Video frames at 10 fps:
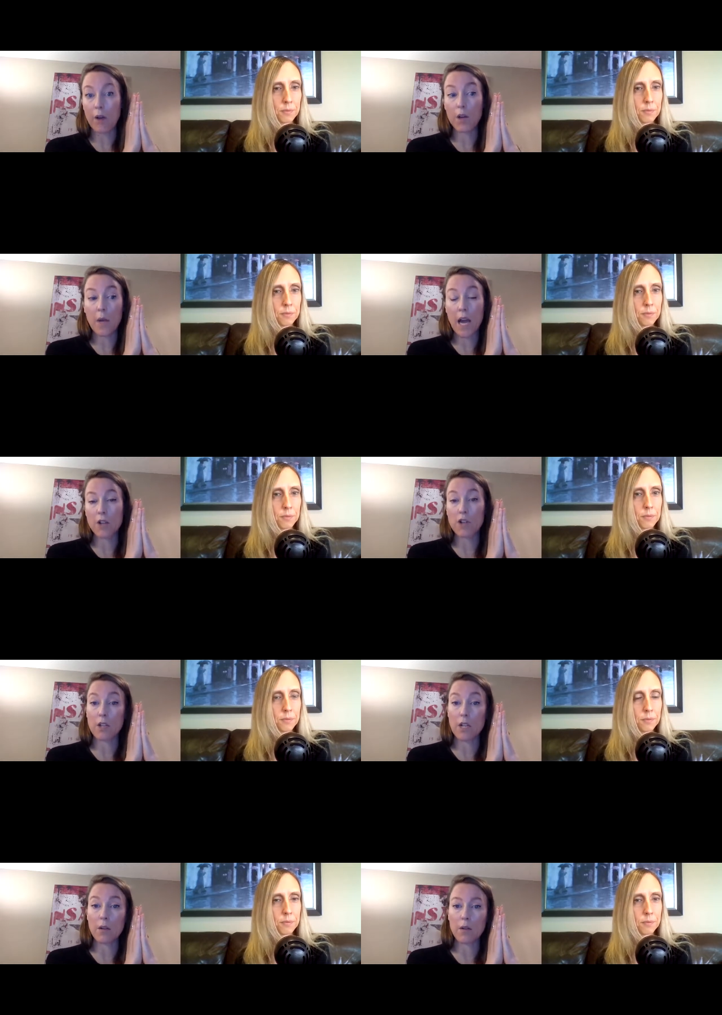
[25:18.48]
Speaker 1: can we
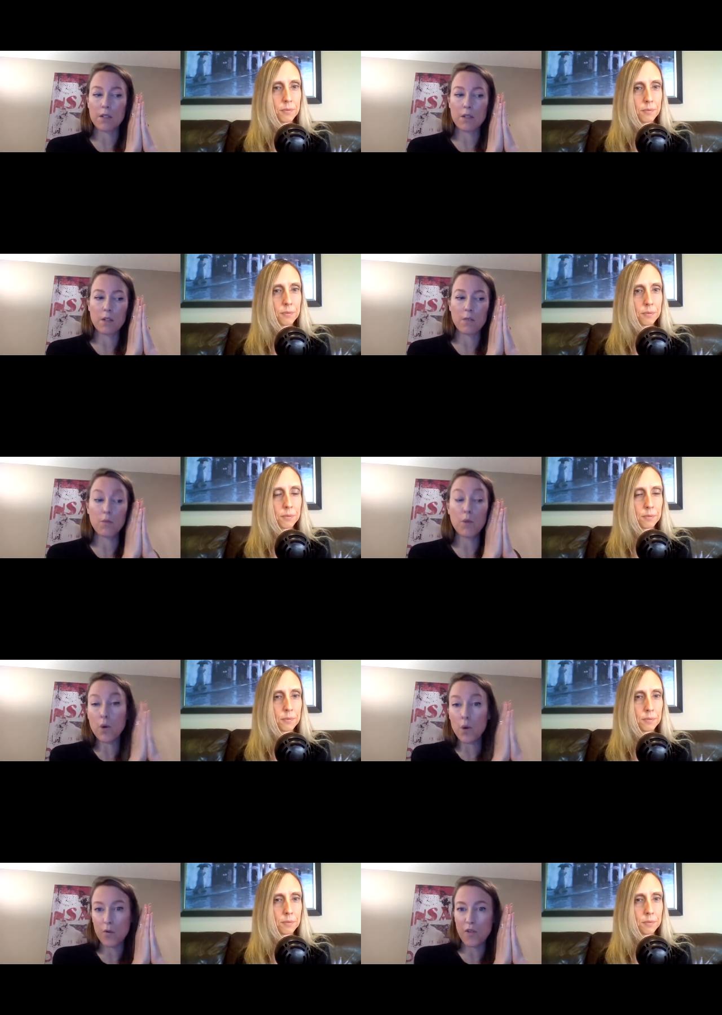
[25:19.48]
actually
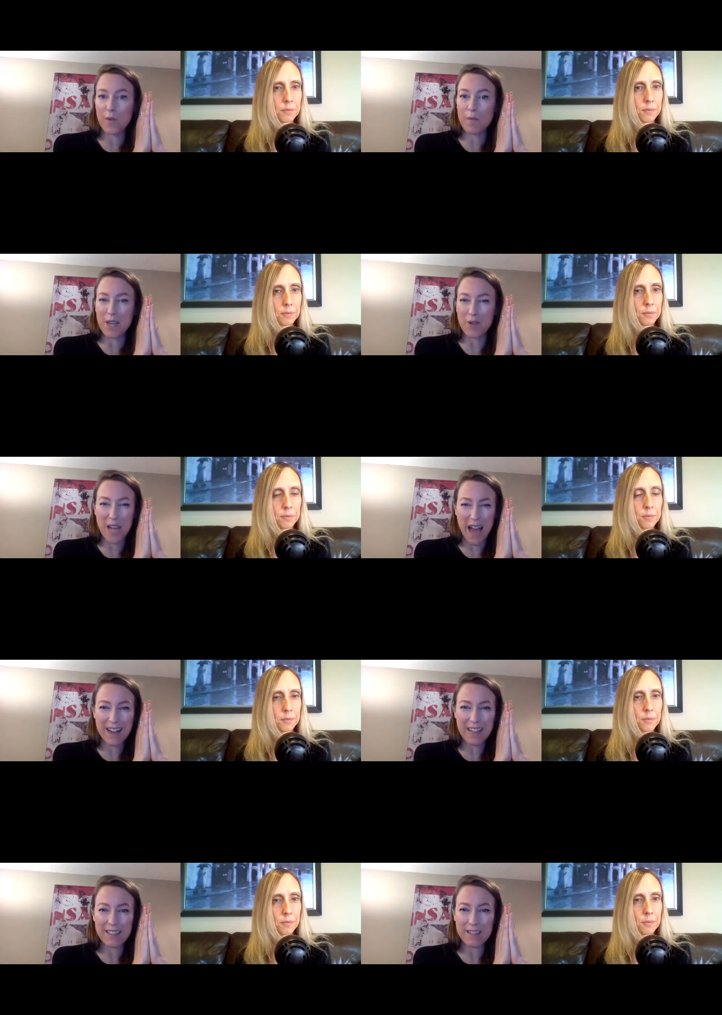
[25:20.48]
move from being
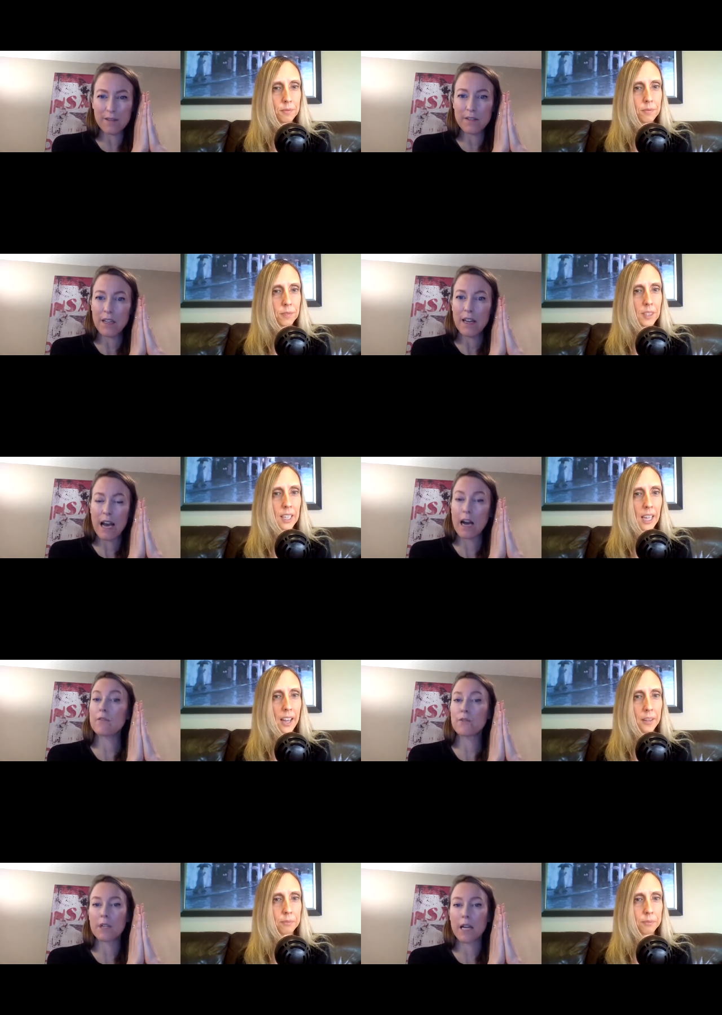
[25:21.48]
reactive mm.
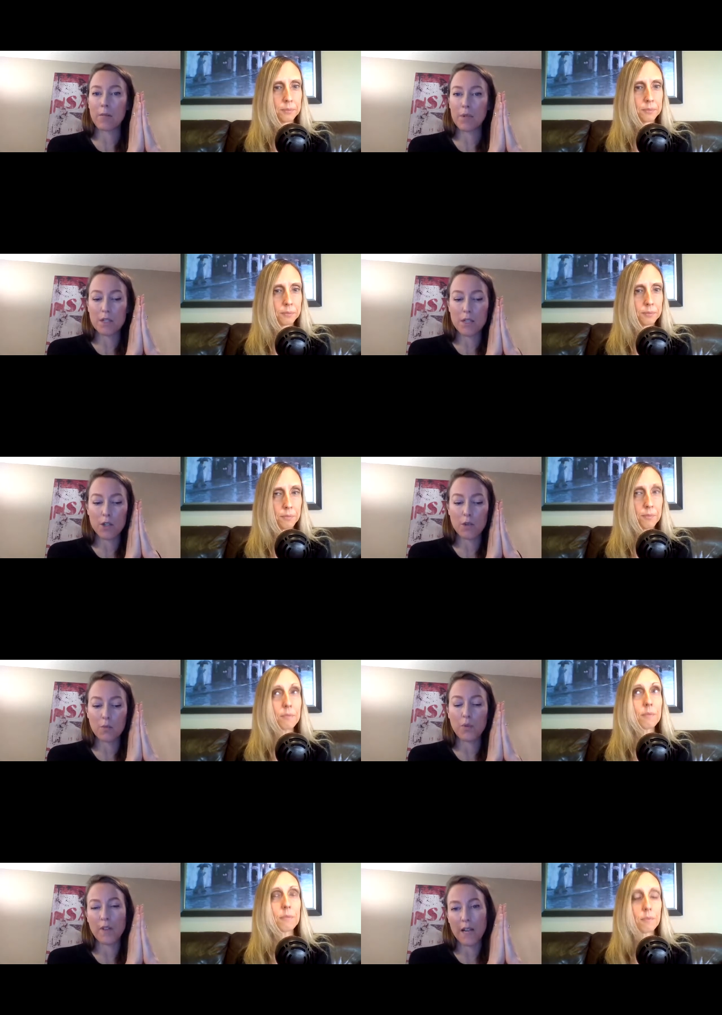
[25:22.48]
after it happens to
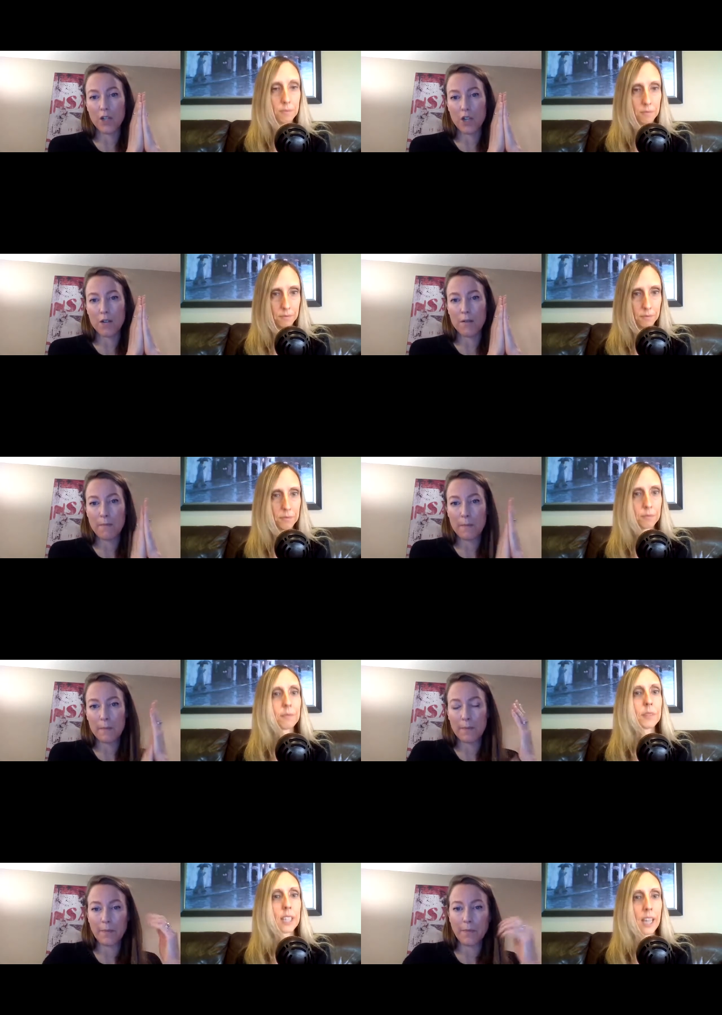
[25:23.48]
prevention
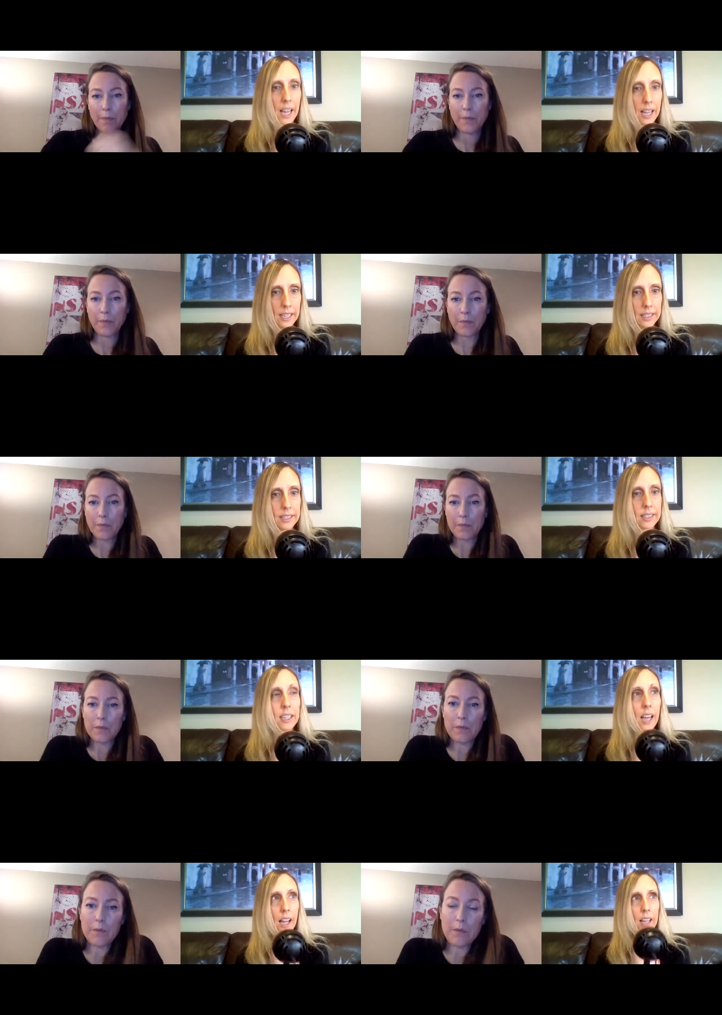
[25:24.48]
Speaker 2: yes
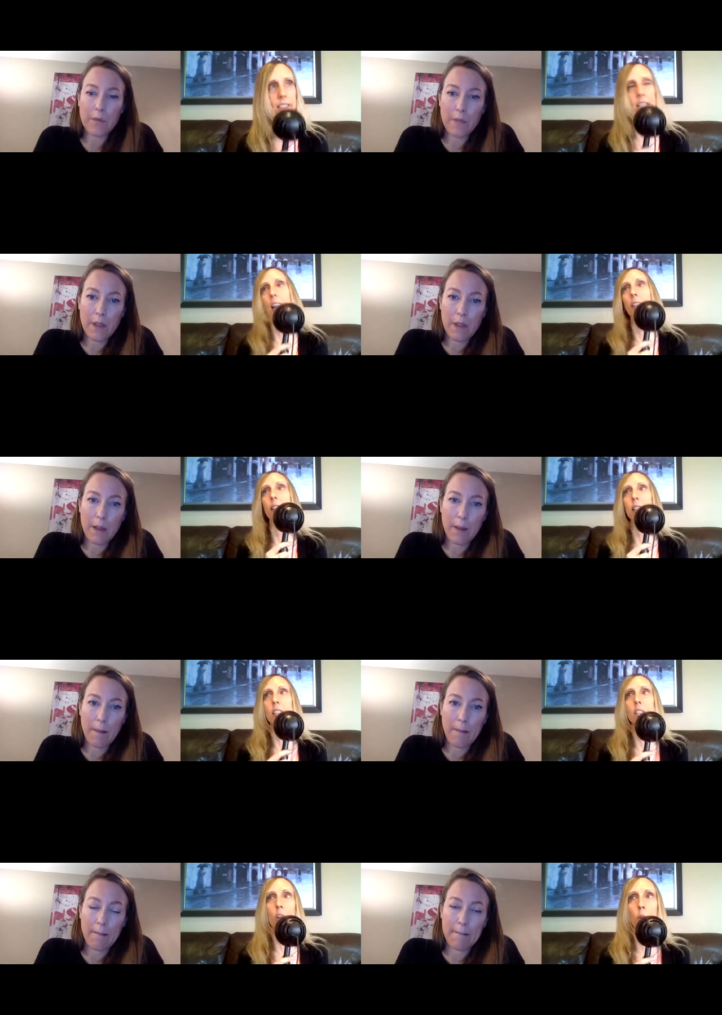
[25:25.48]
yes and i think this
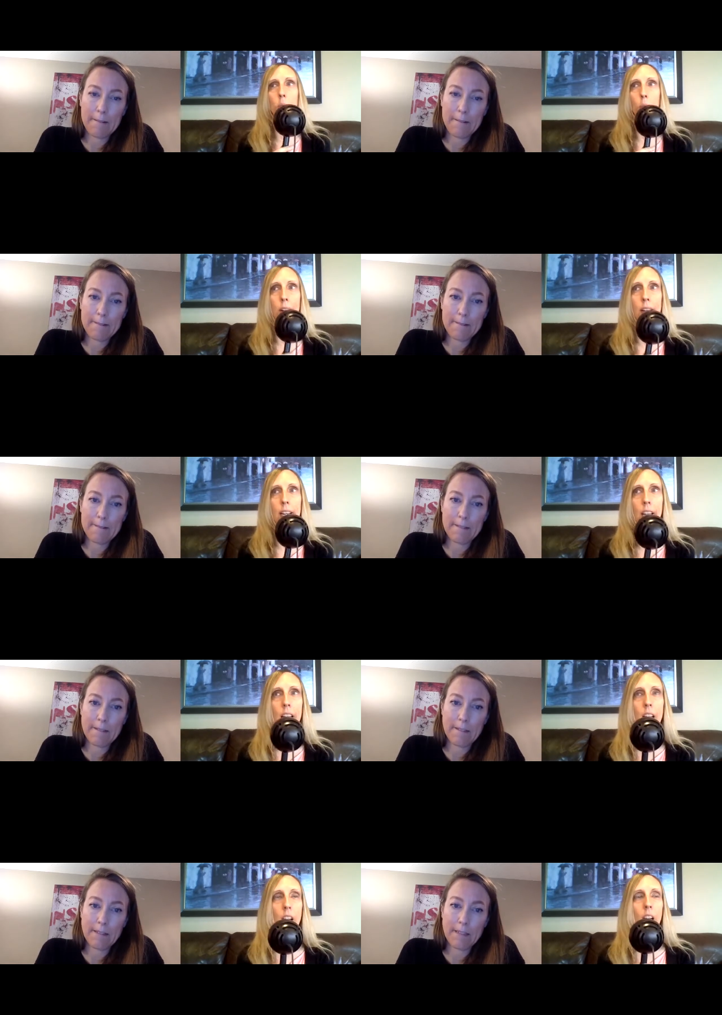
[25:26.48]
is so important and i
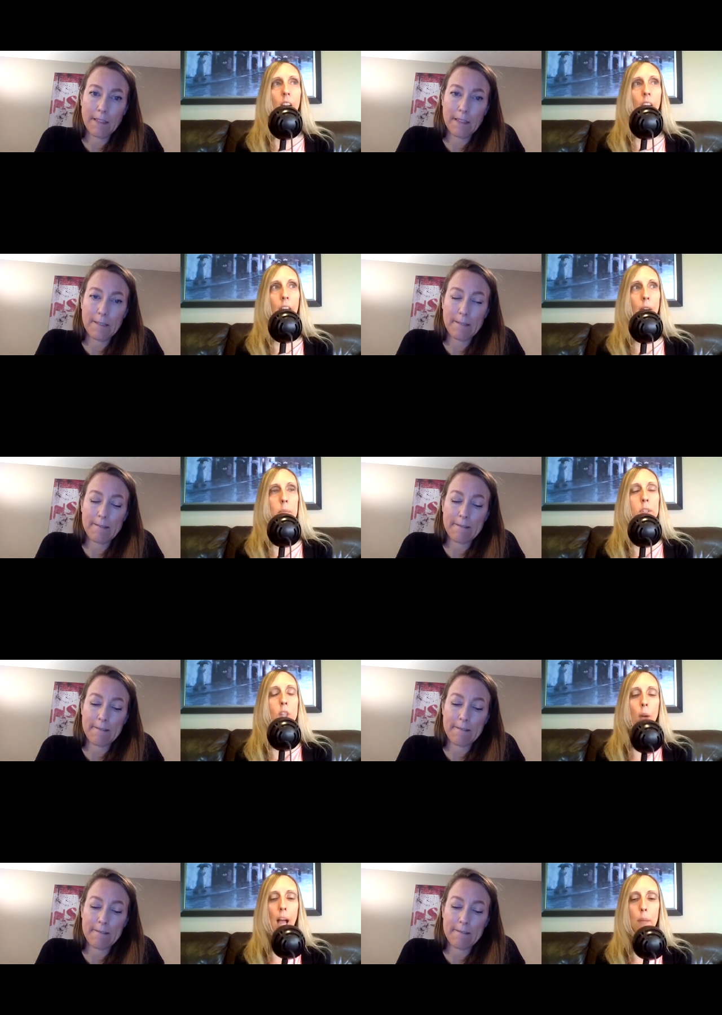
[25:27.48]
uh, i'm
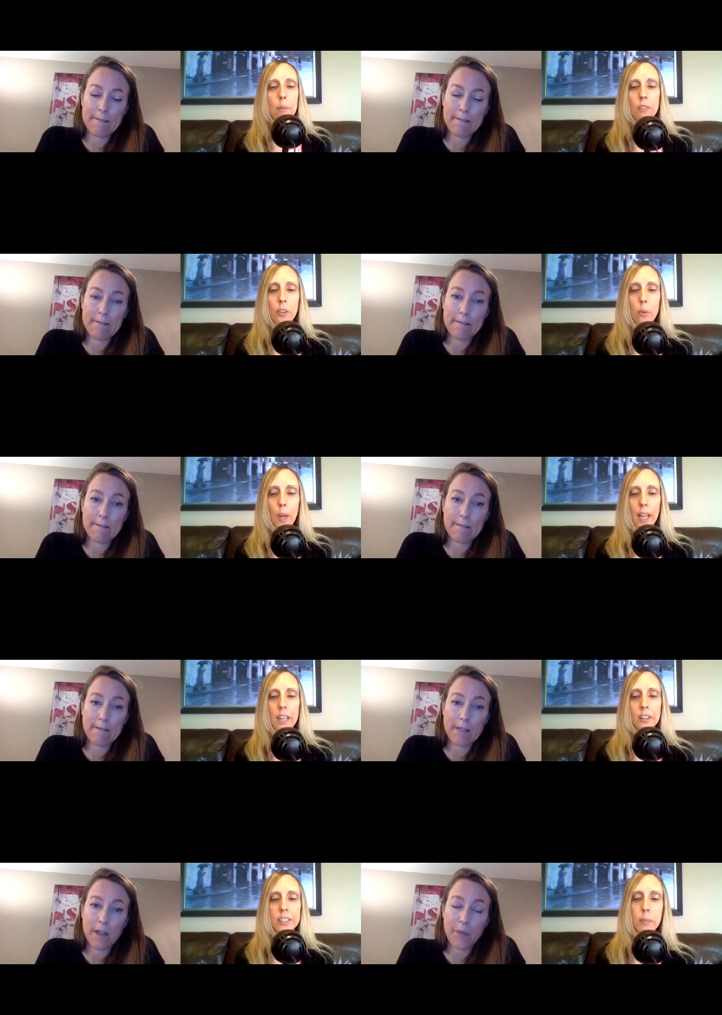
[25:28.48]
so happy for the way
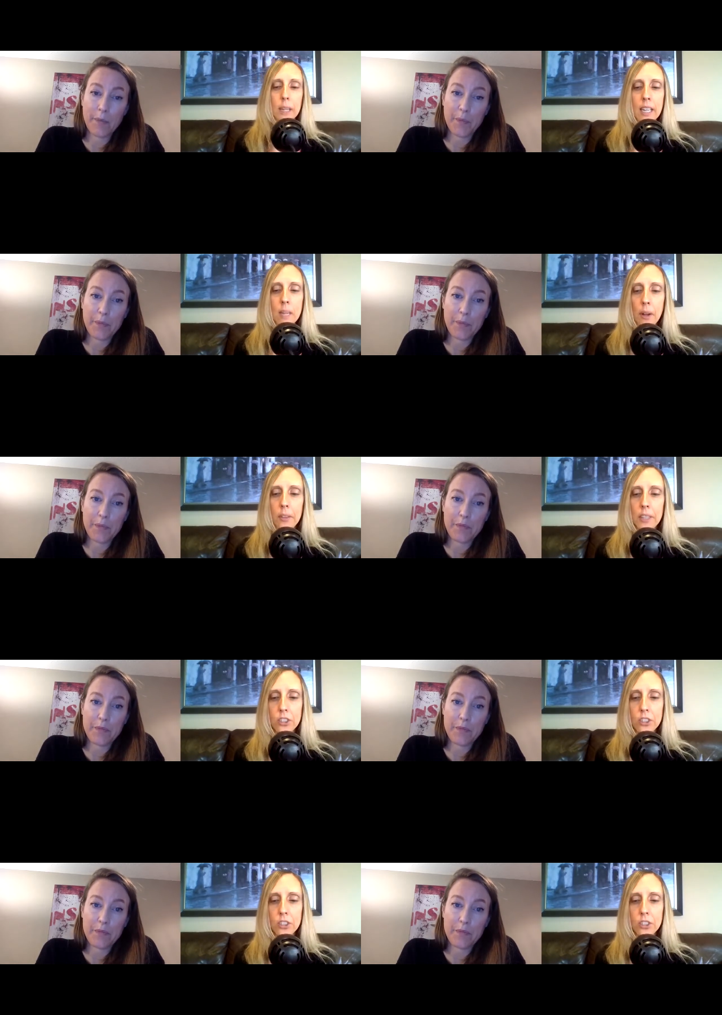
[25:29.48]
you're speaking about this